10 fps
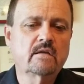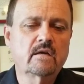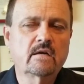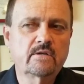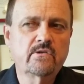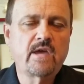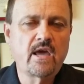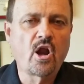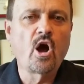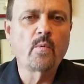uh, you
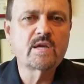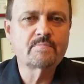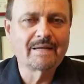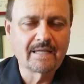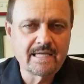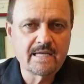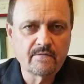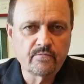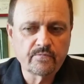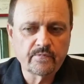can't always
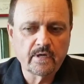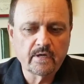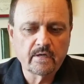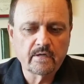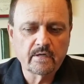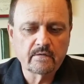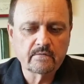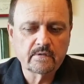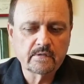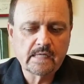believe uh,
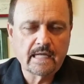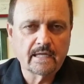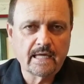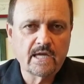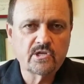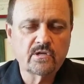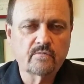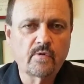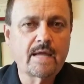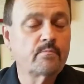uh, an allegation
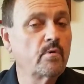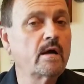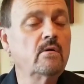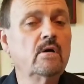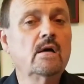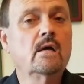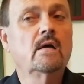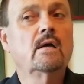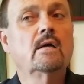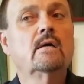of rape. Well,
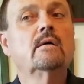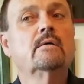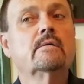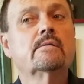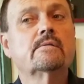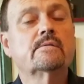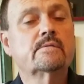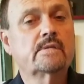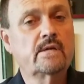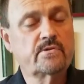
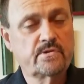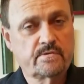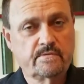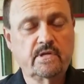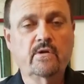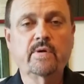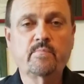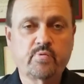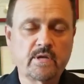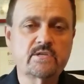there's, you know, in
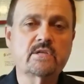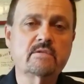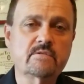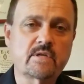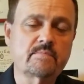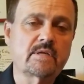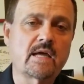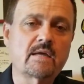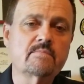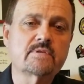prison,
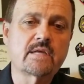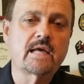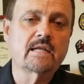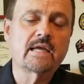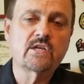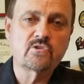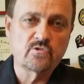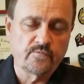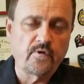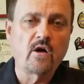sometimes the allegations
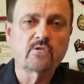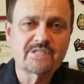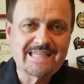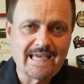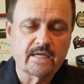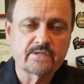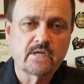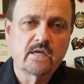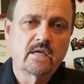are false. Yes.